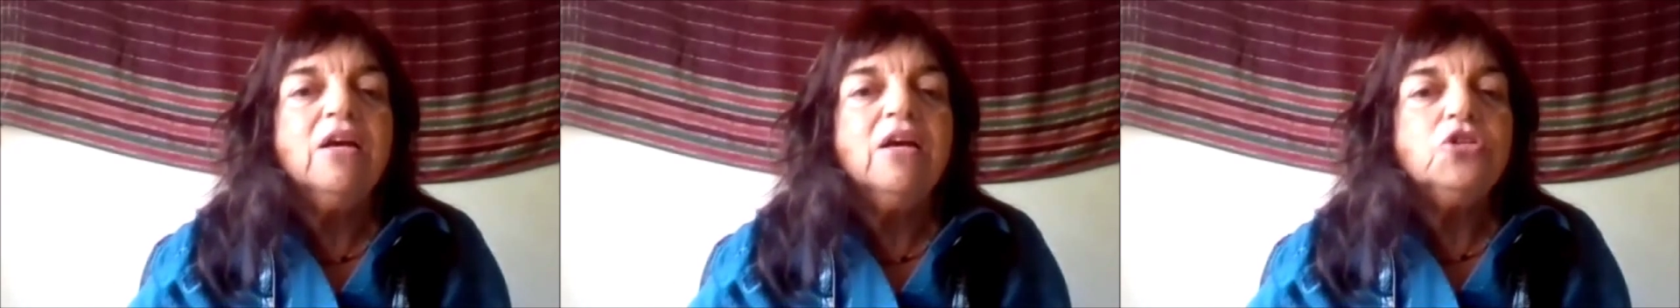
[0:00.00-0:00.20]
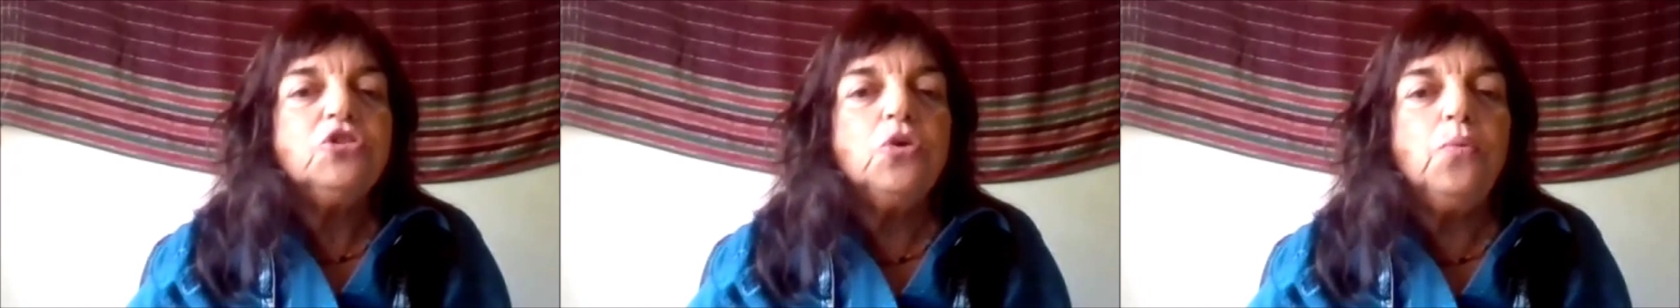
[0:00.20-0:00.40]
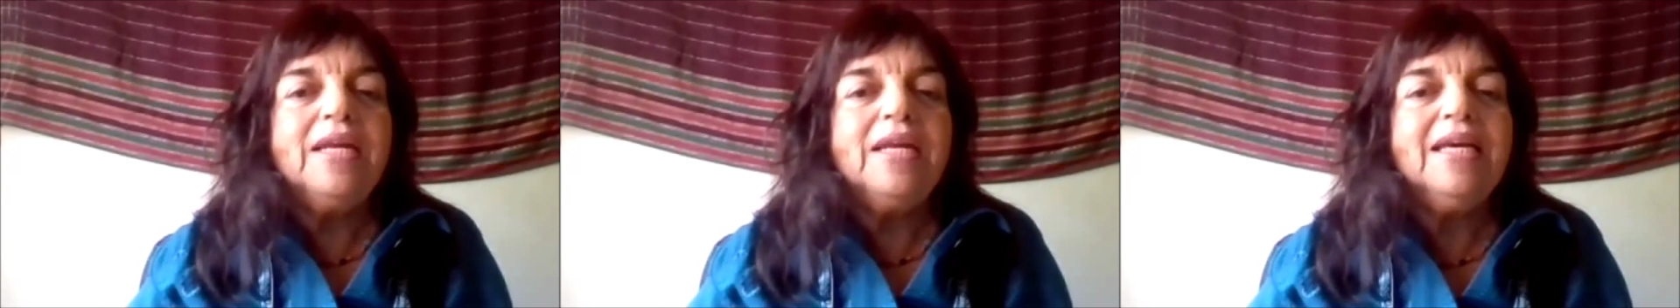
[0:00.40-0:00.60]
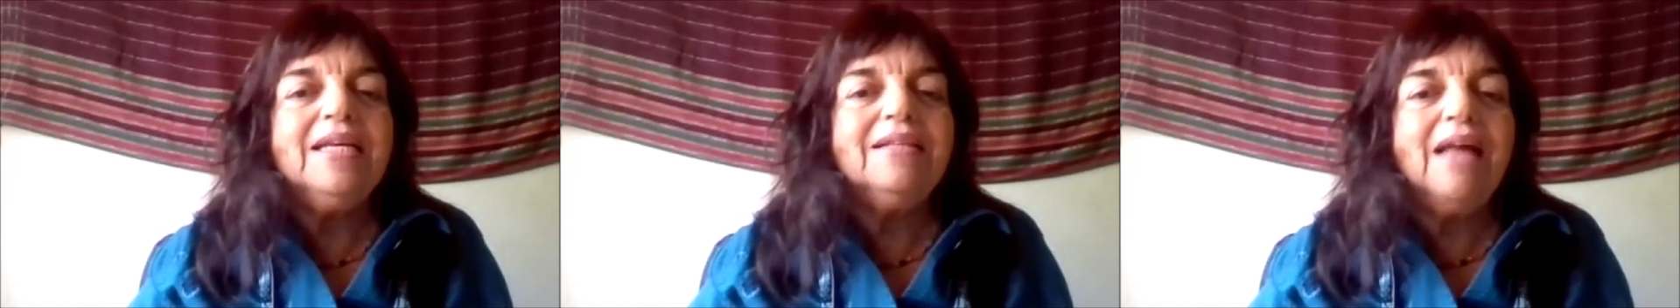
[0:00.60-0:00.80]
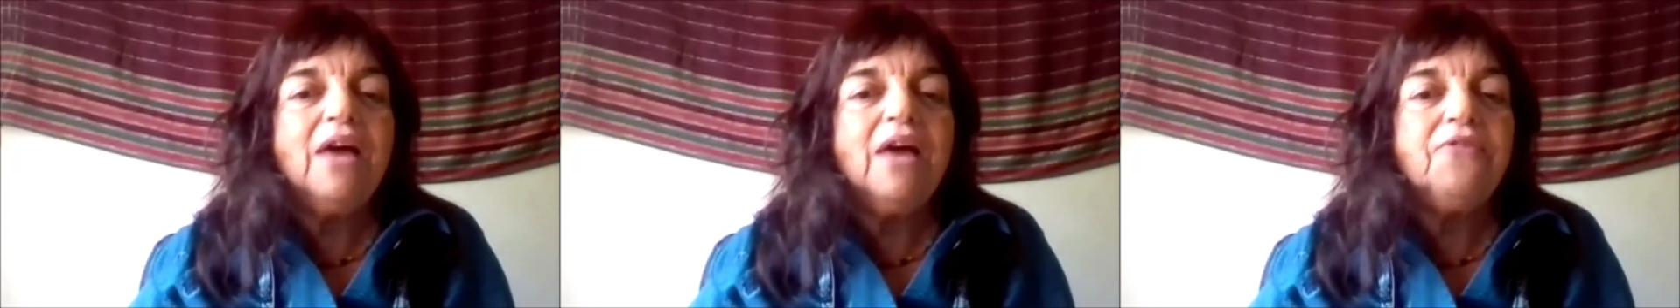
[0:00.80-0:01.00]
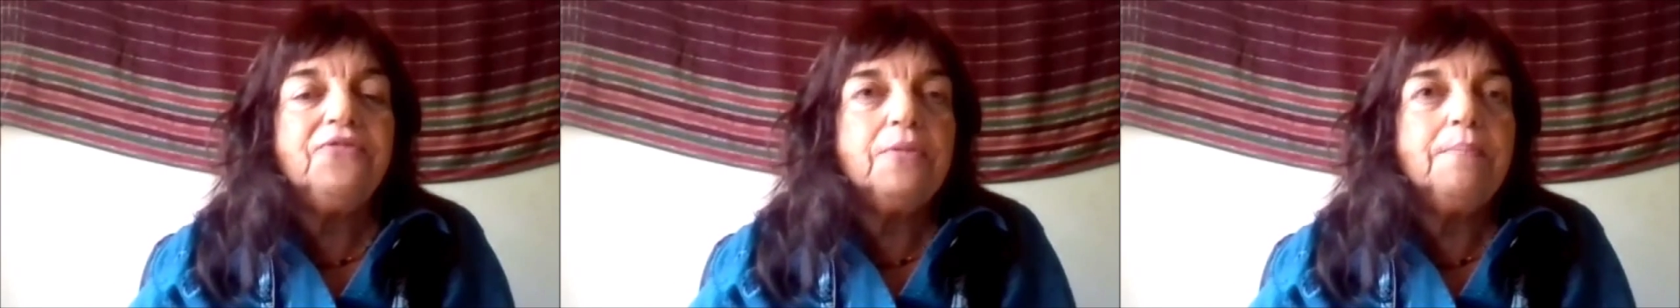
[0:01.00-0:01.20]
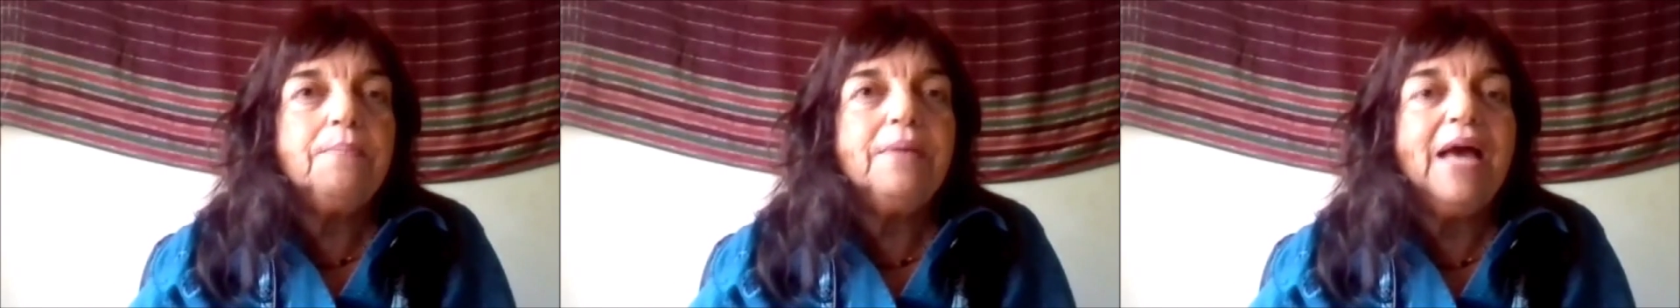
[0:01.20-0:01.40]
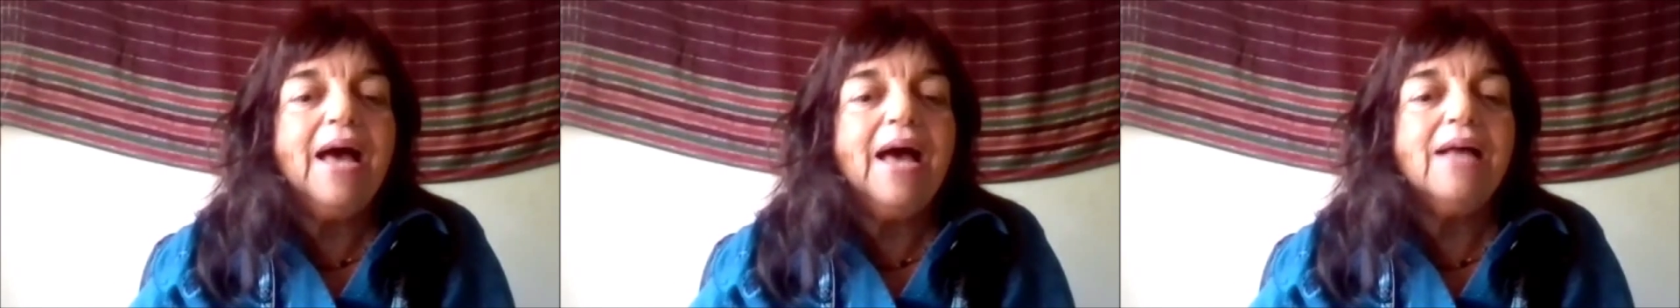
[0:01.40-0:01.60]
So when he left the
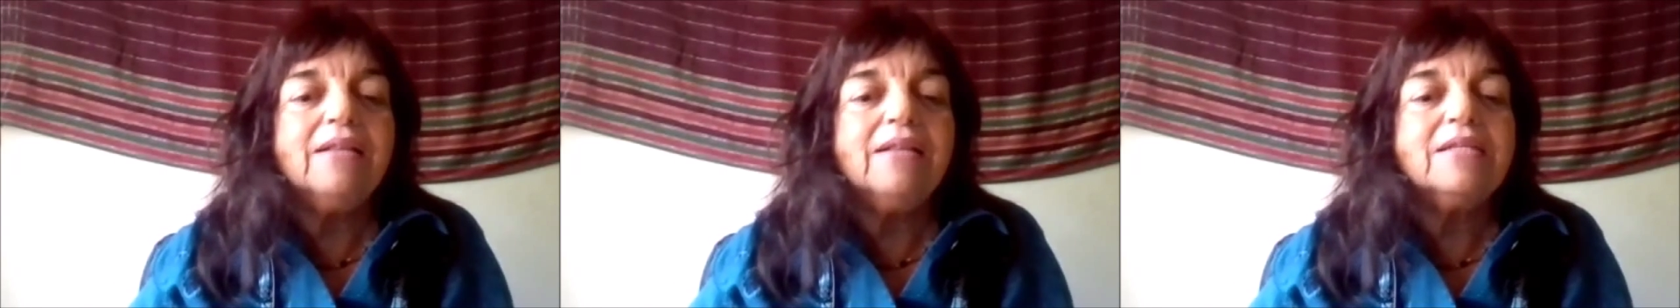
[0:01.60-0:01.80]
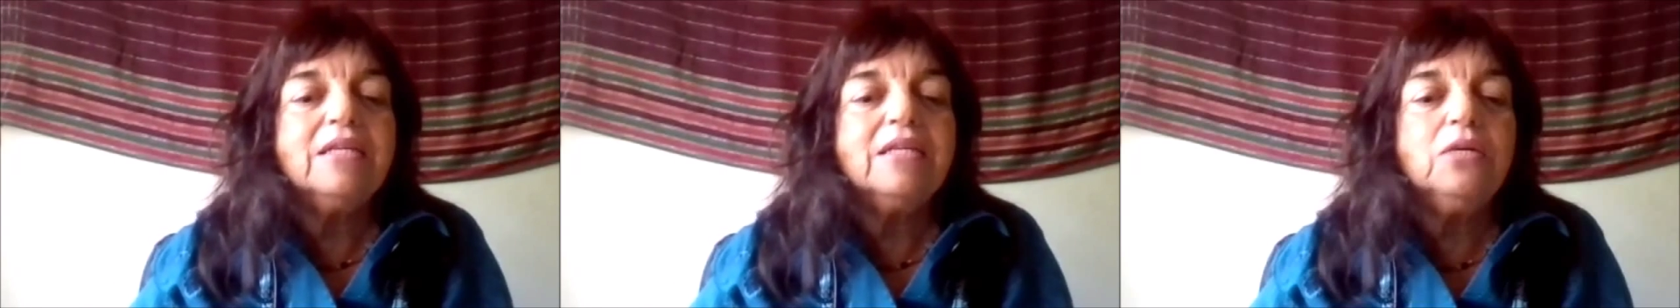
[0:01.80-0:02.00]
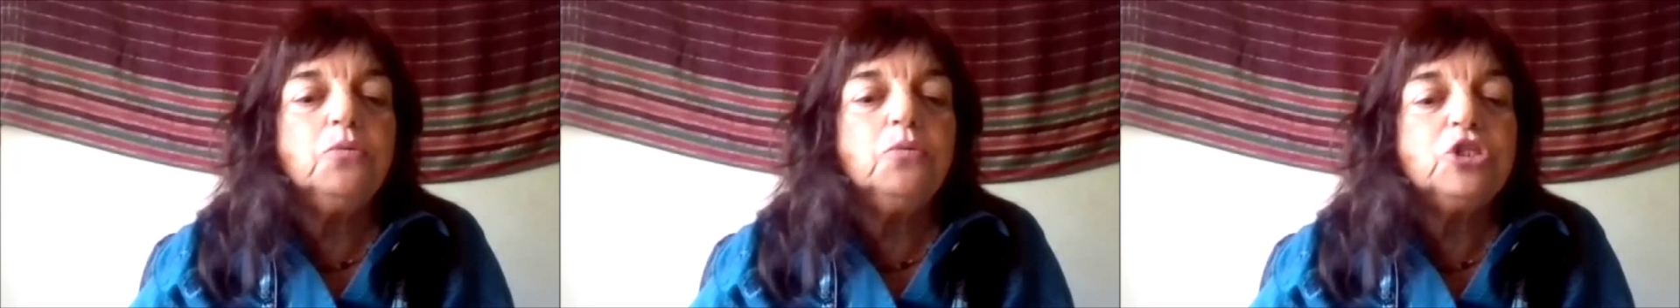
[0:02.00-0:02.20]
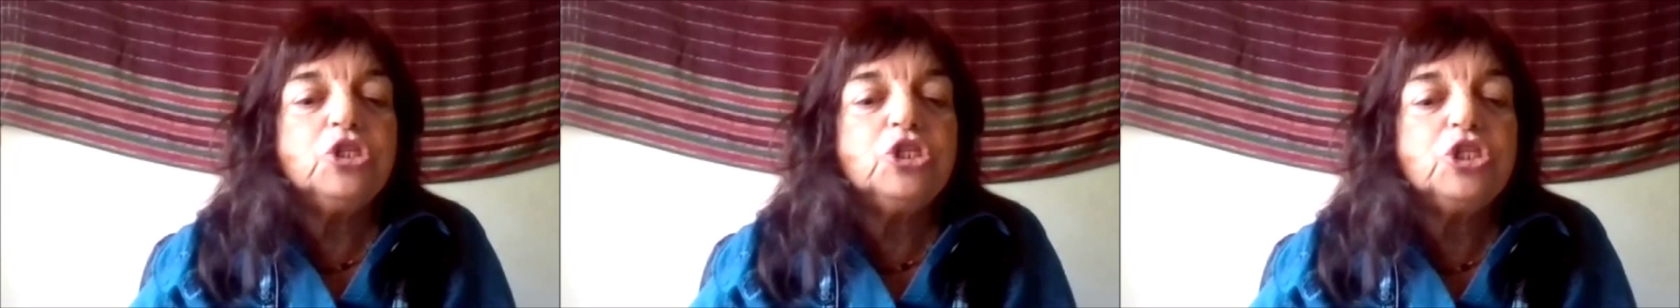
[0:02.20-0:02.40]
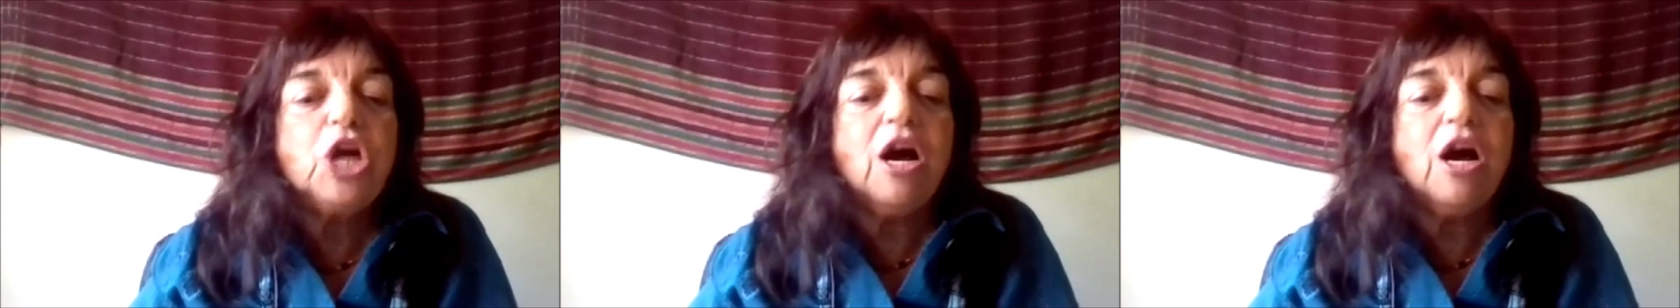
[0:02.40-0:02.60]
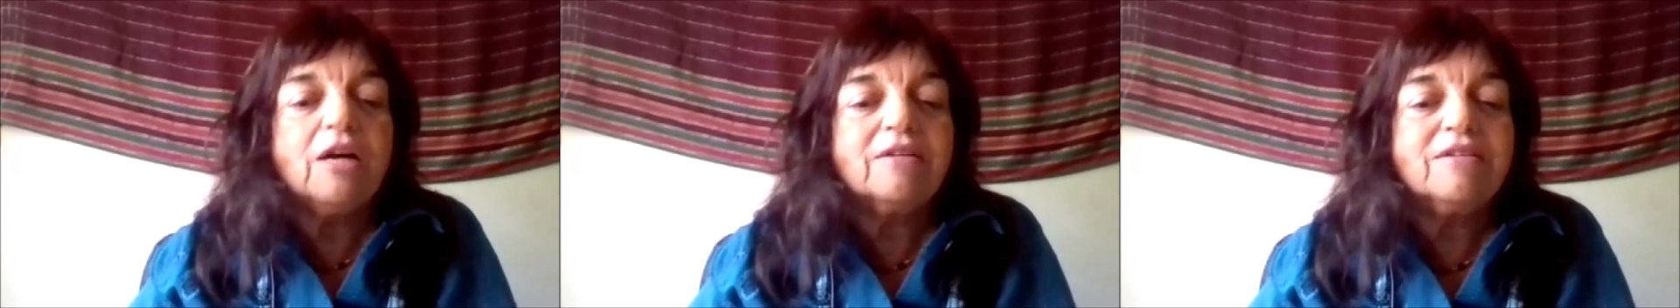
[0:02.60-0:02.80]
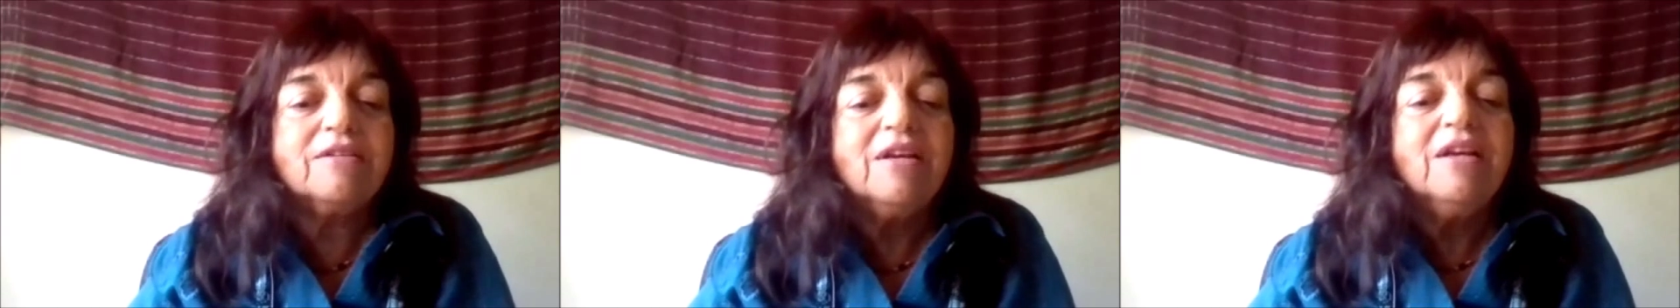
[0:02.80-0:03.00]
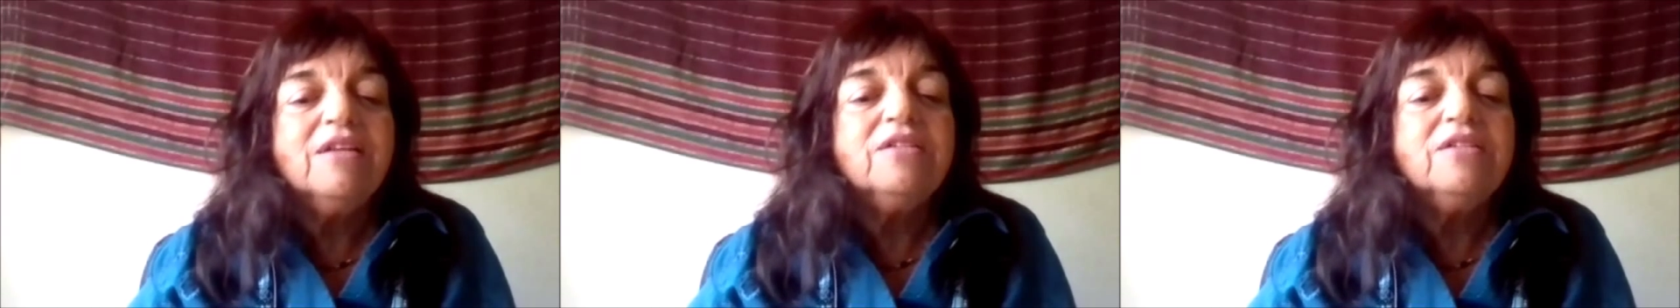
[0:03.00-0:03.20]
palace, he was shocked
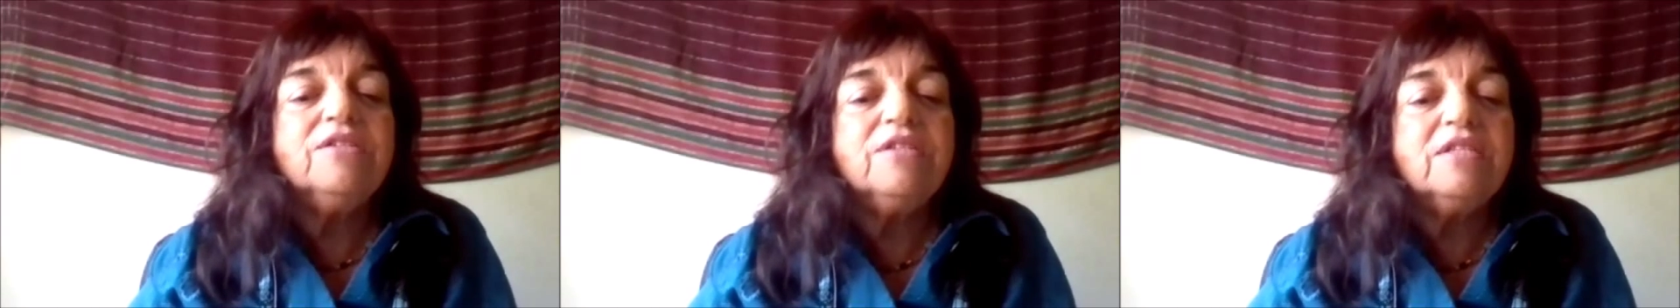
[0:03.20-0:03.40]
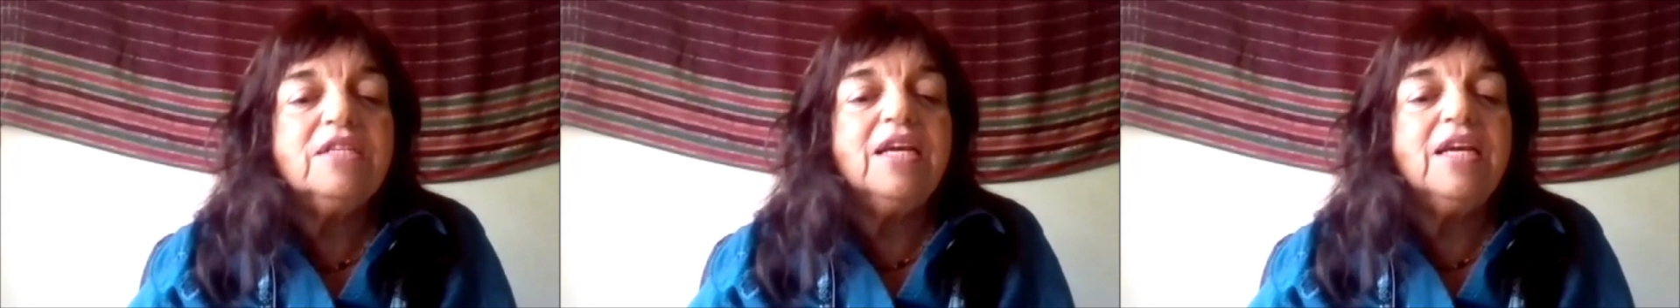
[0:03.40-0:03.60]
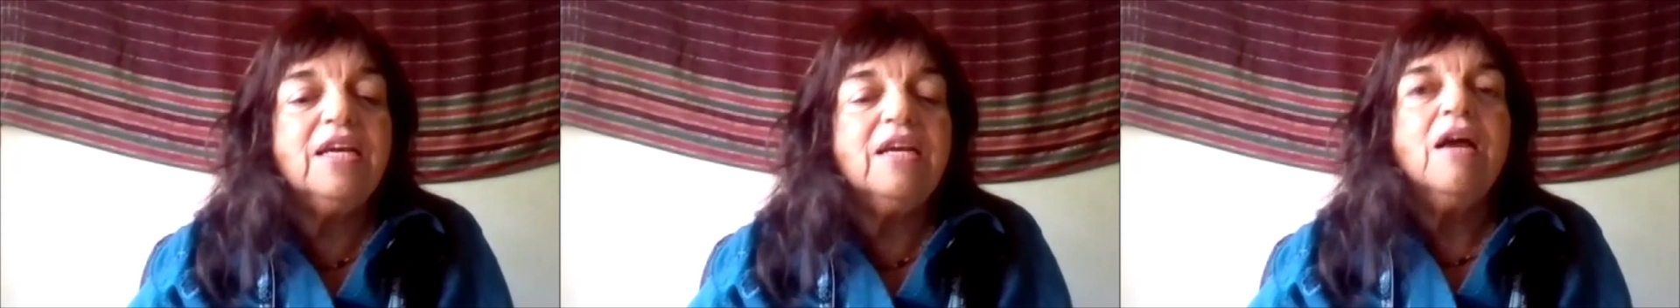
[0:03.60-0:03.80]
to see